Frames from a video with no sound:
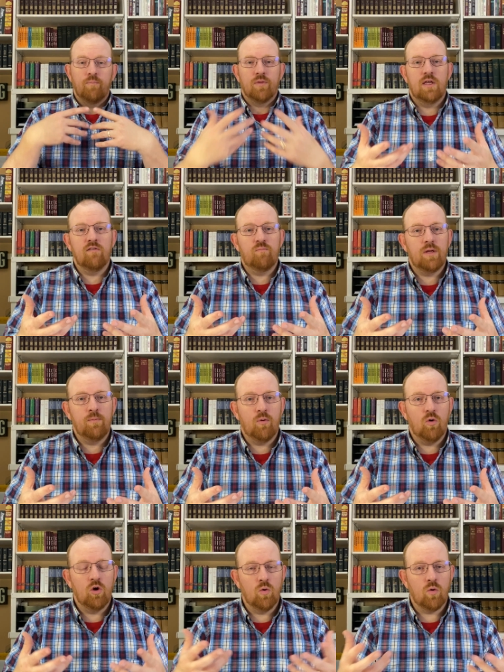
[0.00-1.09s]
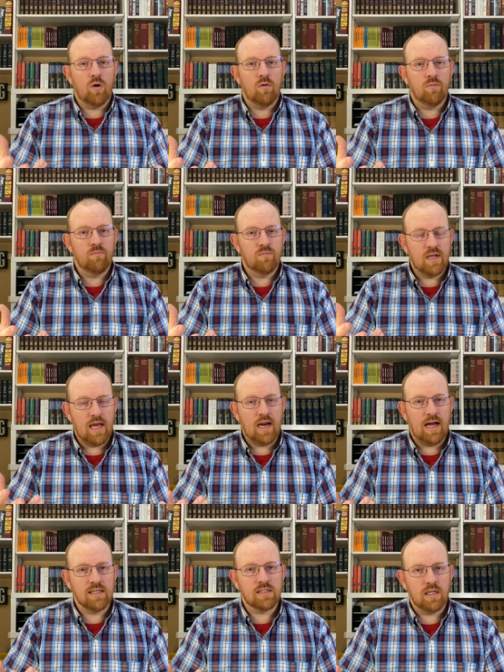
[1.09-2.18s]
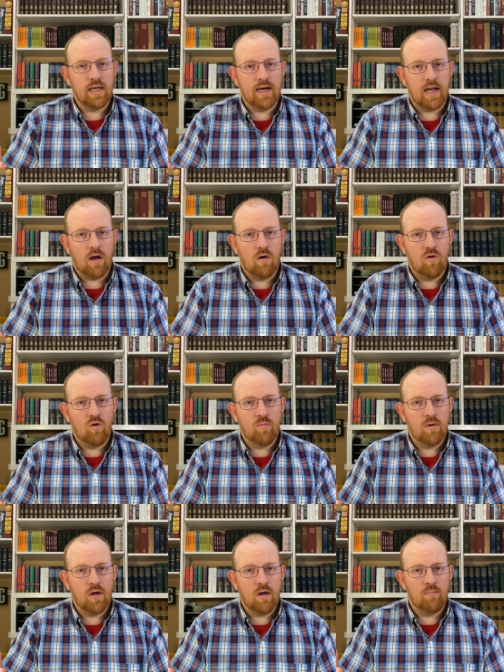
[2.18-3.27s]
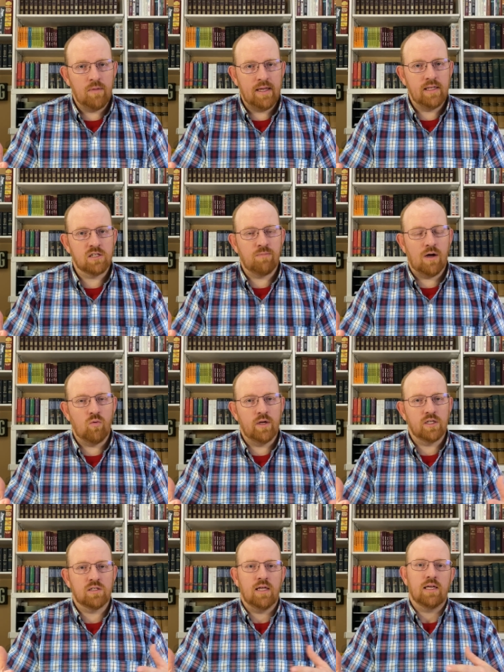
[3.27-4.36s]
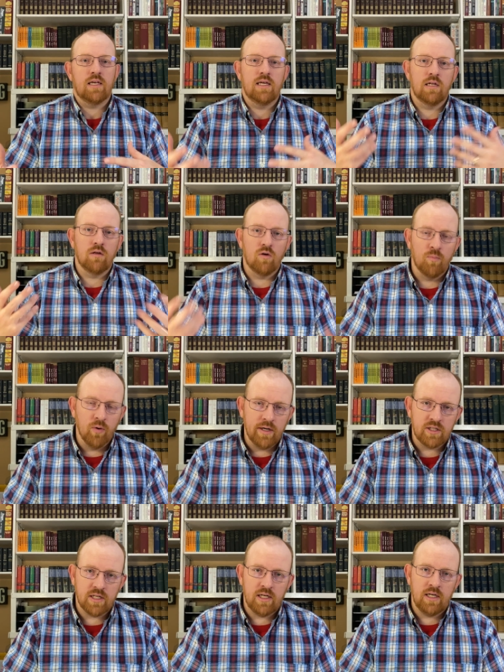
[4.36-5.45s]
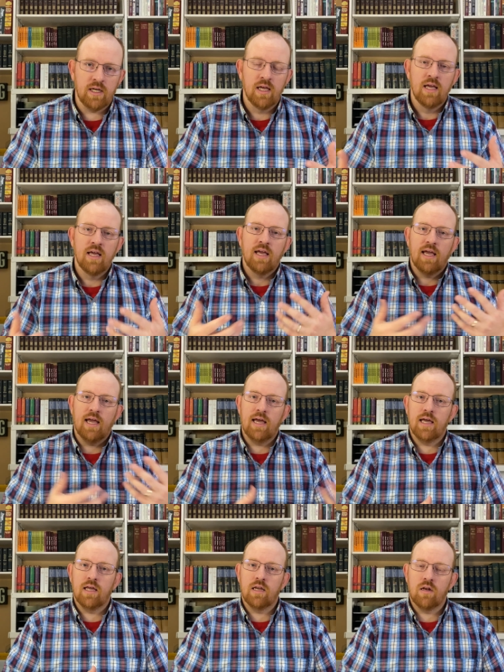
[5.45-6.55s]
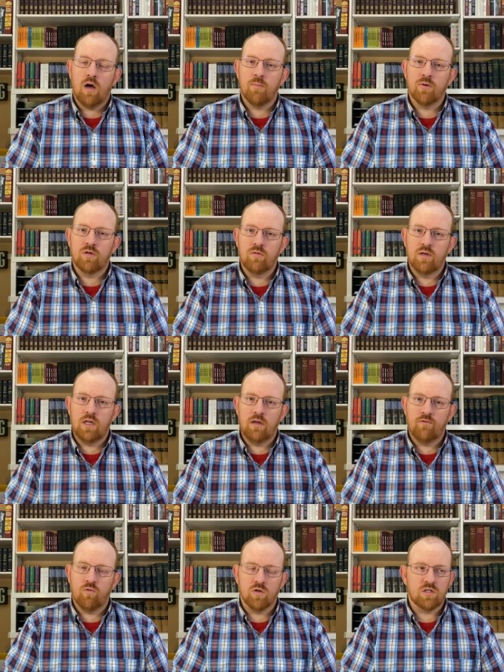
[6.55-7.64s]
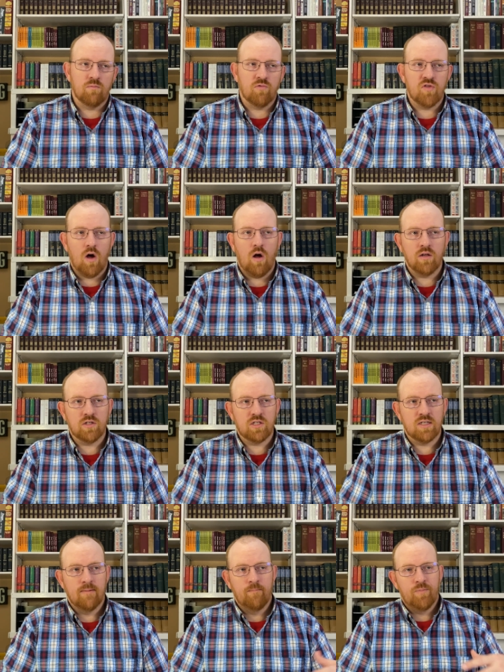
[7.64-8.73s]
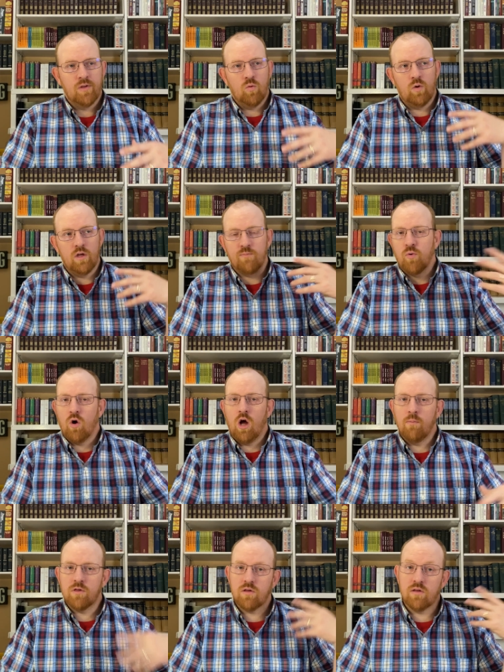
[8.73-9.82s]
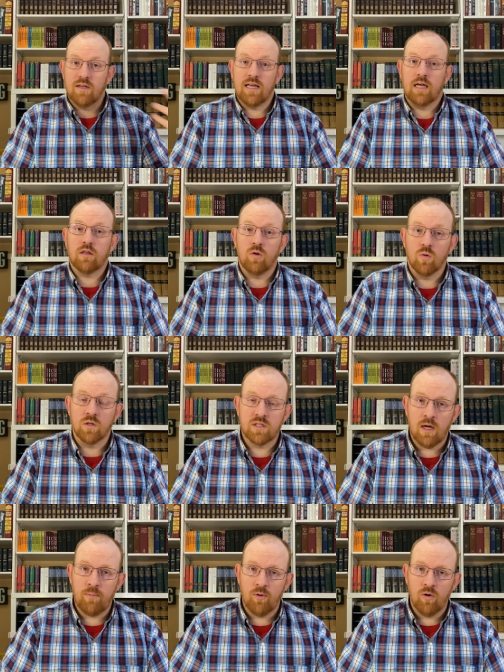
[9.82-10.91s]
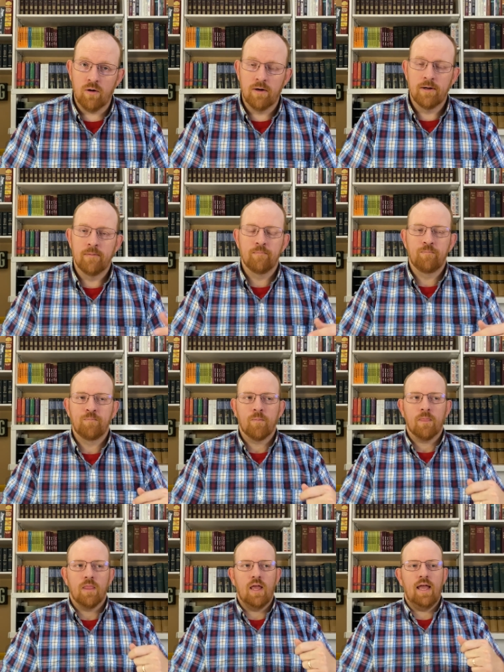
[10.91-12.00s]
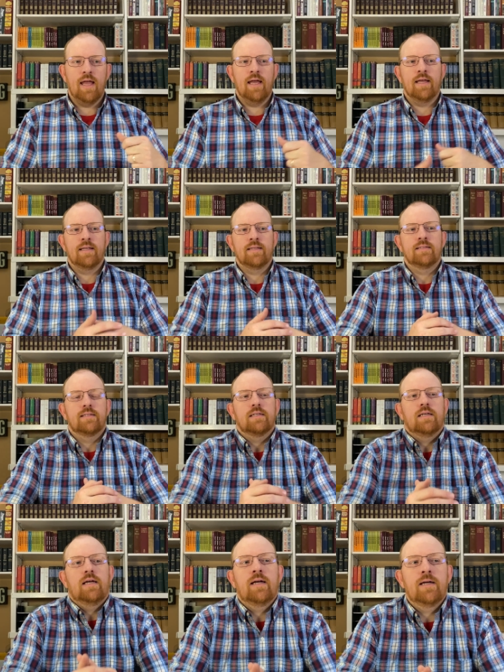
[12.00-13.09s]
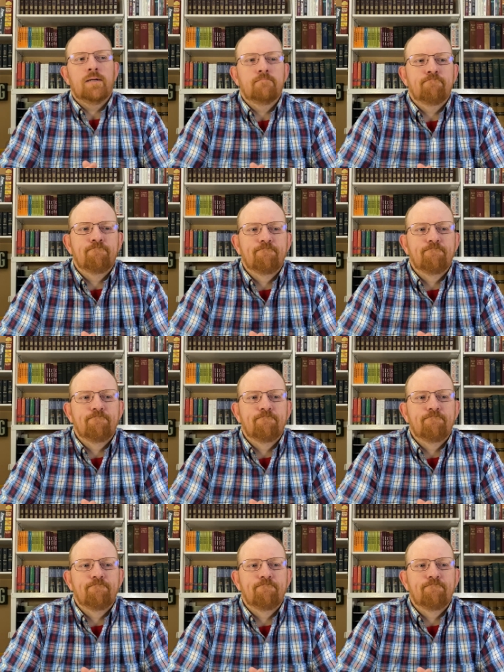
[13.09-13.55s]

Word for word: give people who are kind of isolated at home a means by which they could get a little preaching and an opportunity for some thoughts with prompts to take the Lord's Supper, and um,